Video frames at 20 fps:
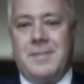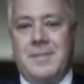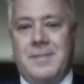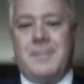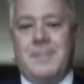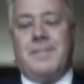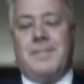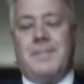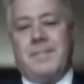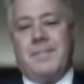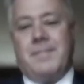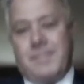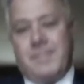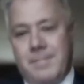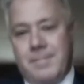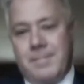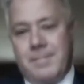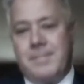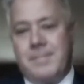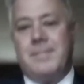
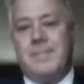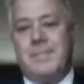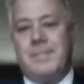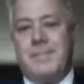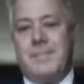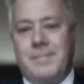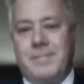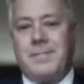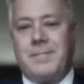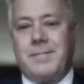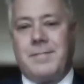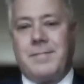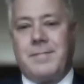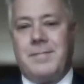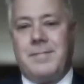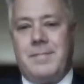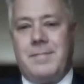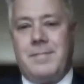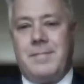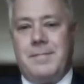
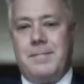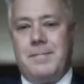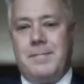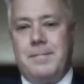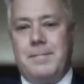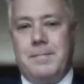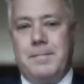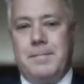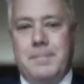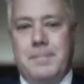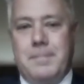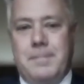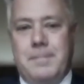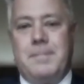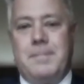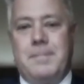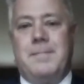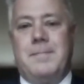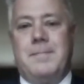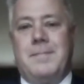
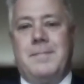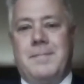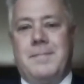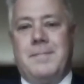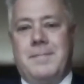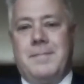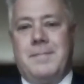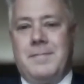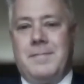(not speaking)